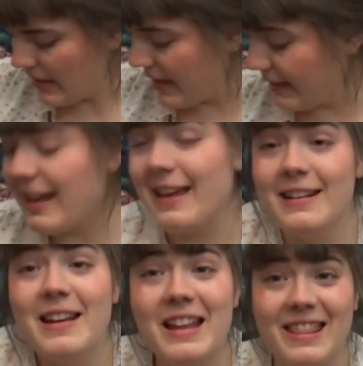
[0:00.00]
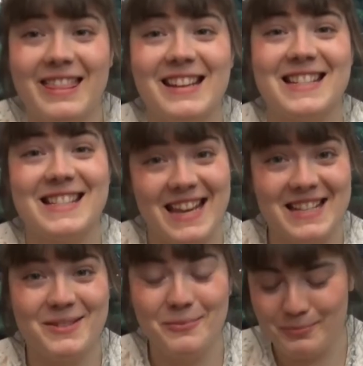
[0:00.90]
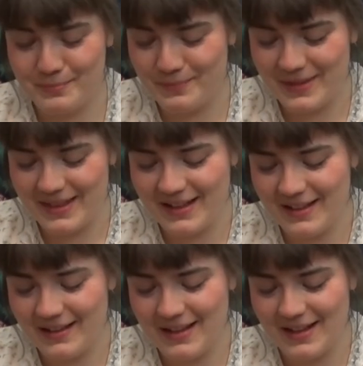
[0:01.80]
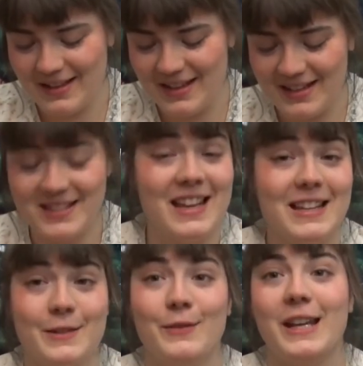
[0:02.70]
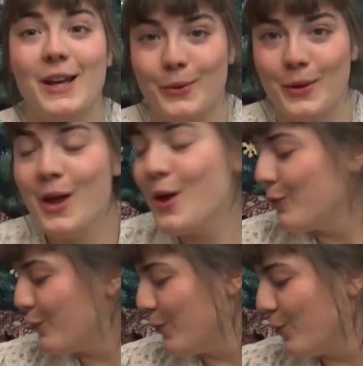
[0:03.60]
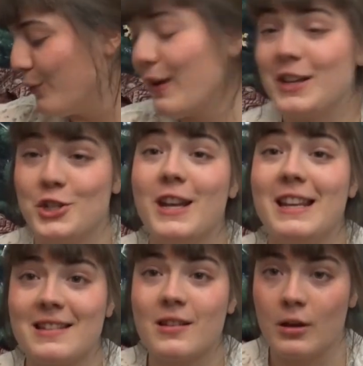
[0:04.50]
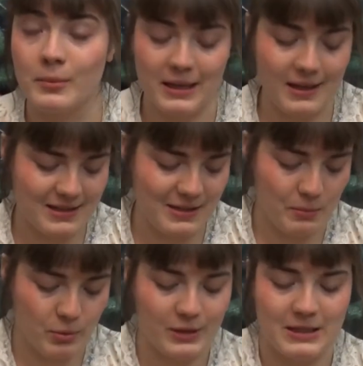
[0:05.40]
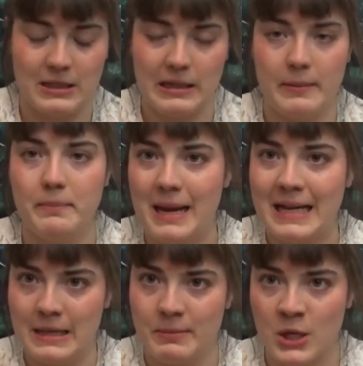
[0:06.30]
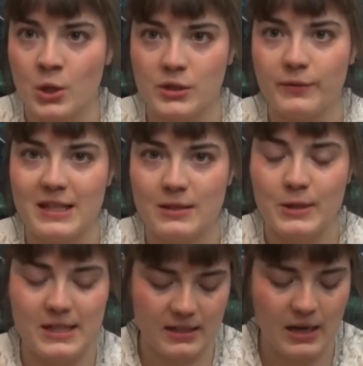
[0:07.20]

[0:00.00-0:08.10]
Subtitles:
Again, the stays the stays video for Fetch is coming at some point, mainly because of this reason.